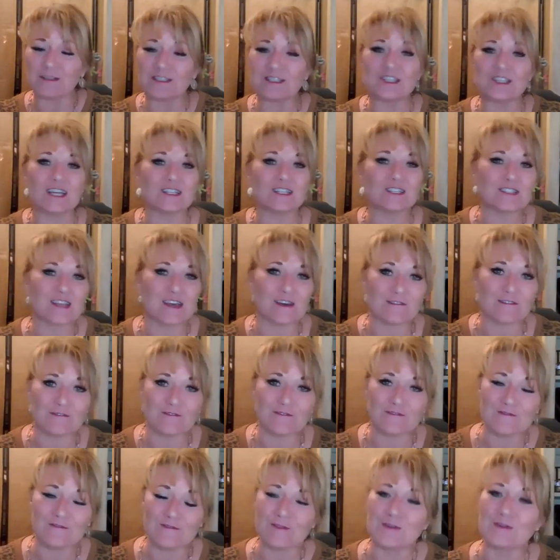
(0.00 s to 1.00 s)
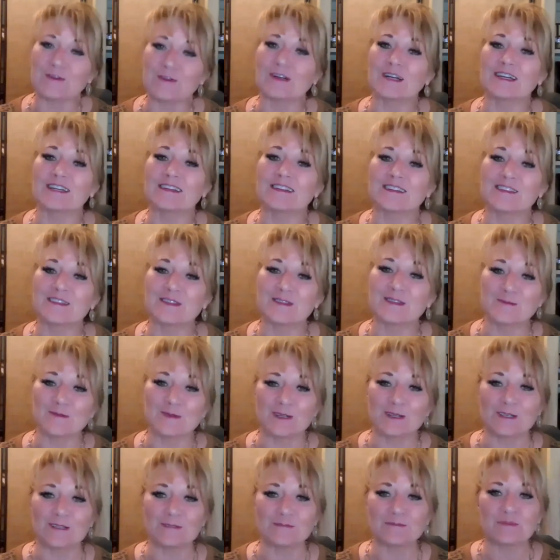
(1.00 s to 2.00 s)
wouldn't change that for the
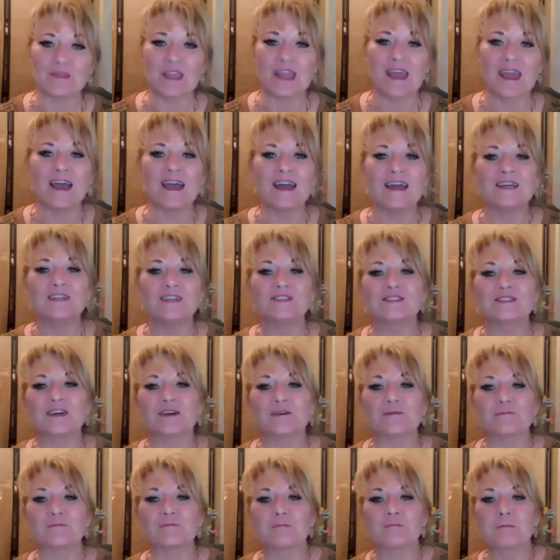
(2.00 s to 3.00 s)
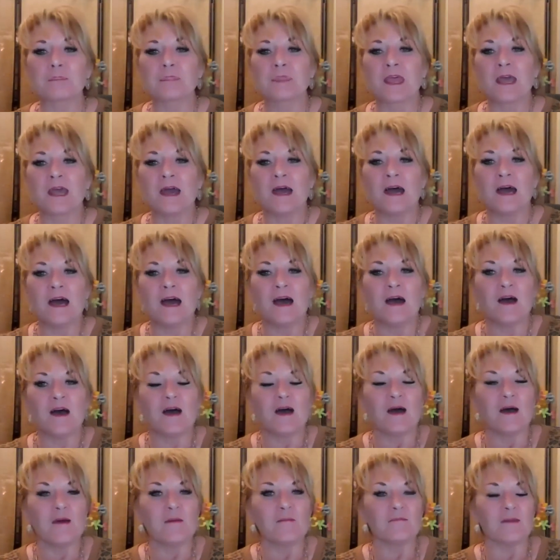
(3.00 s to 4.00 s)
world. So
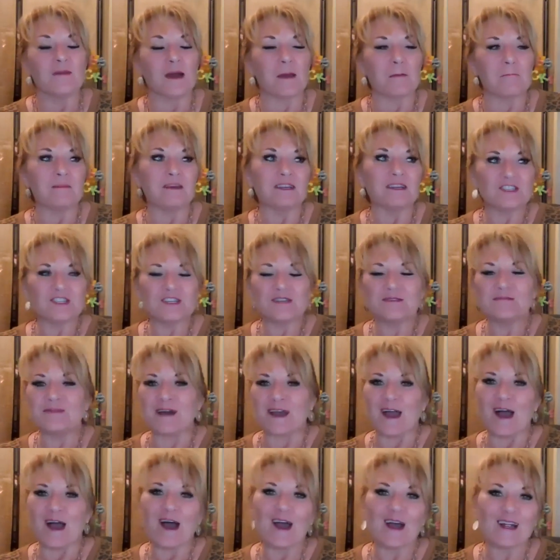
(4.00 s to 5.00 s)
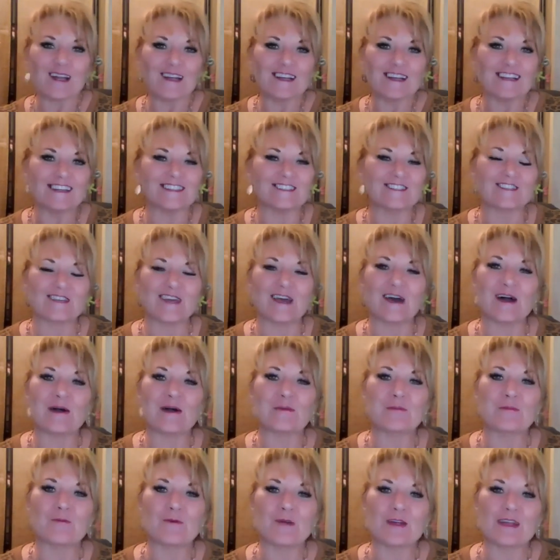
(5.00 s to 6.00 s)
my mission, my heart, is to
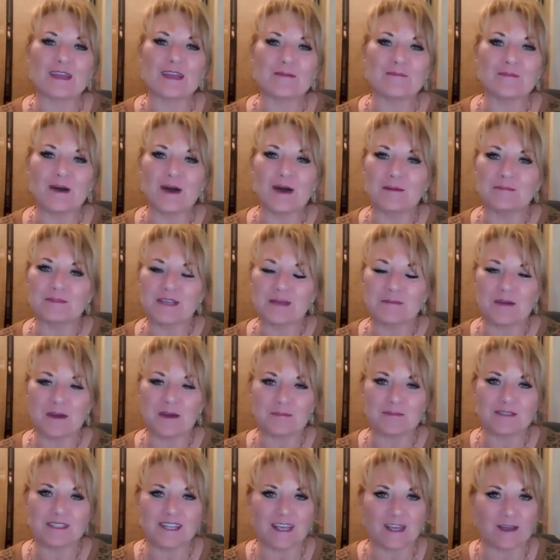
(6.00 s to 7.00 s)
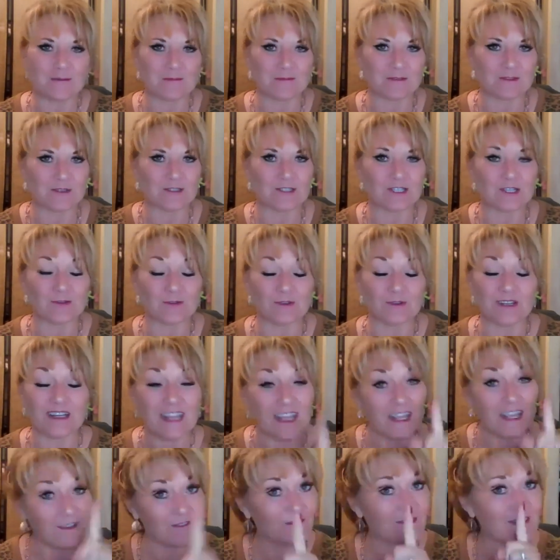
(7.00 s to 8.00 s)
help working moms come home and stay home with their children
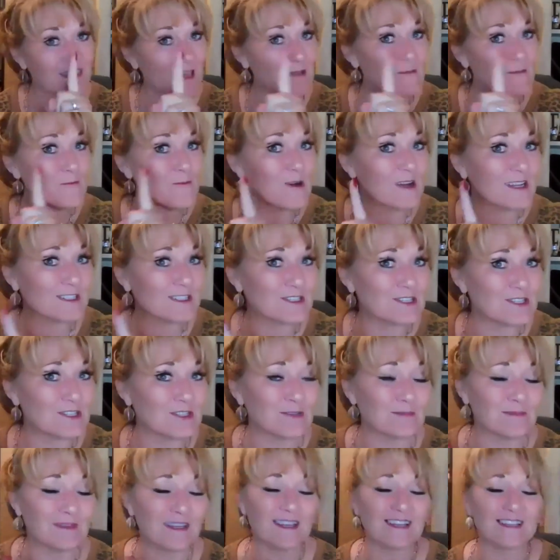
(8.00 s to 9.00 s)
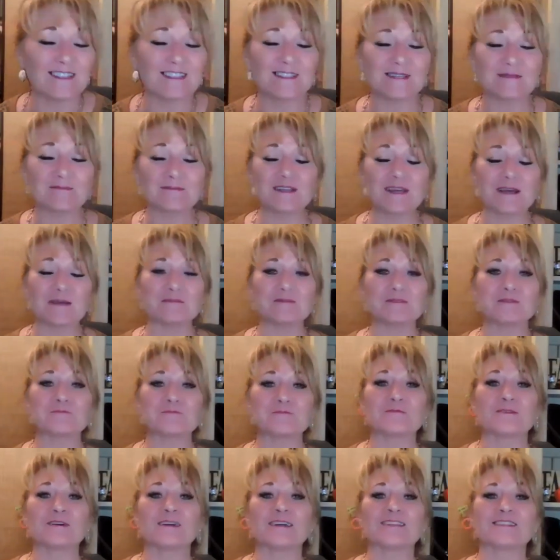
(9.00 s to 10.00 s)
if they want to, because sometimes
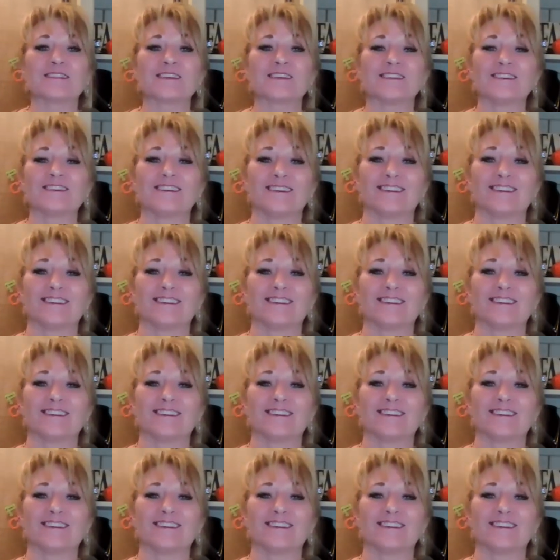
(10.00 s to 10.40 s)
you want